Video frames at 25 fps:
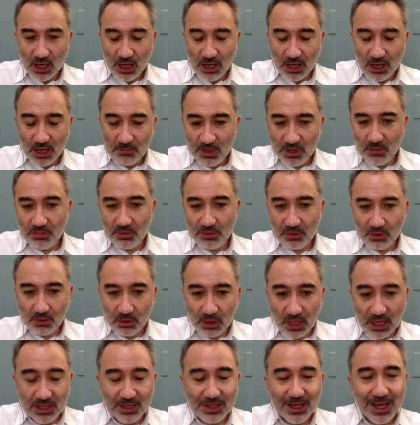and
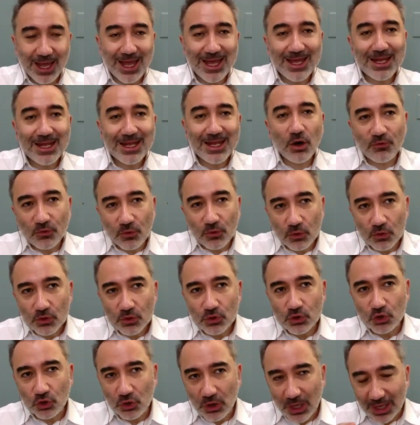people, and of
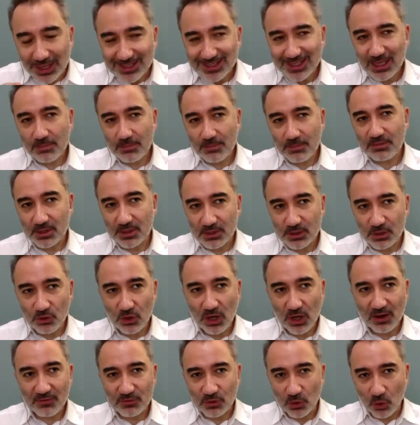course, to accept this,
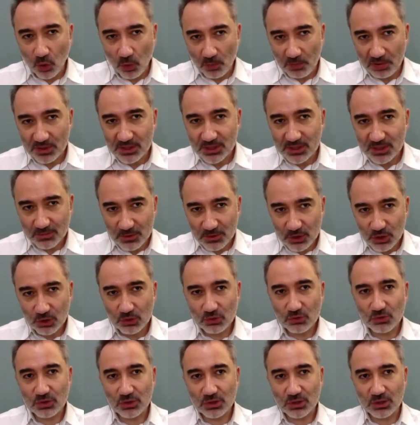you have to open some
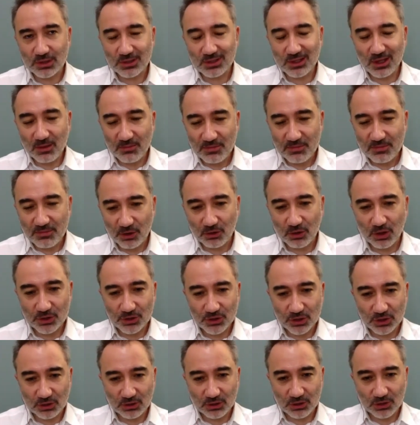issues in Islam,
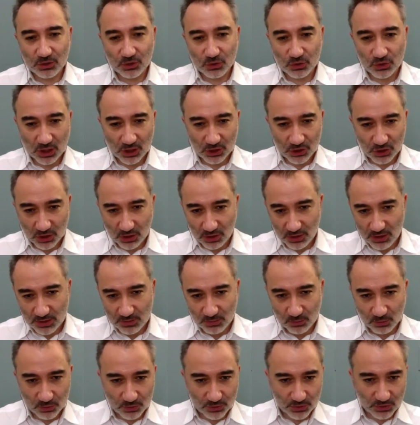theological issues,
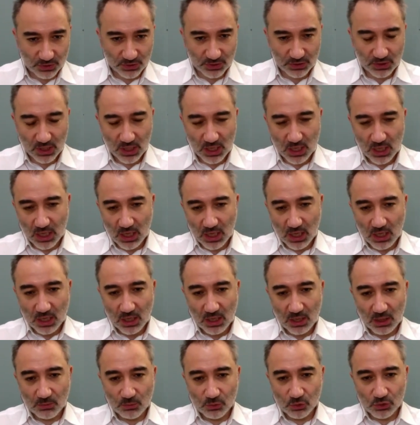Asharis versus
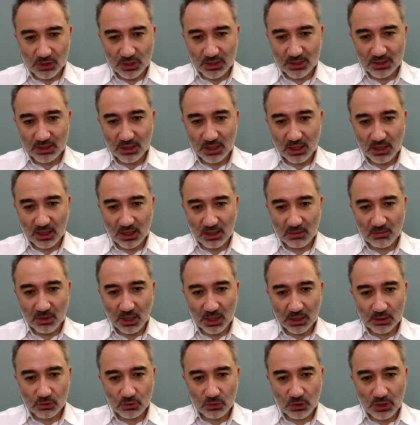Mu'tazila and
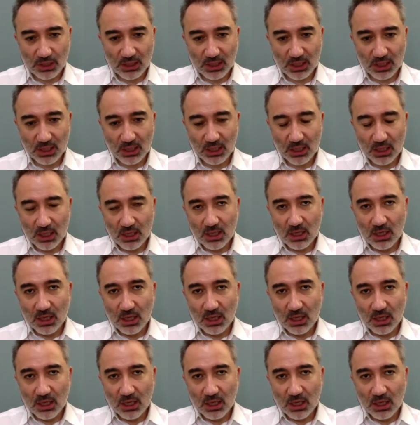Maturidi.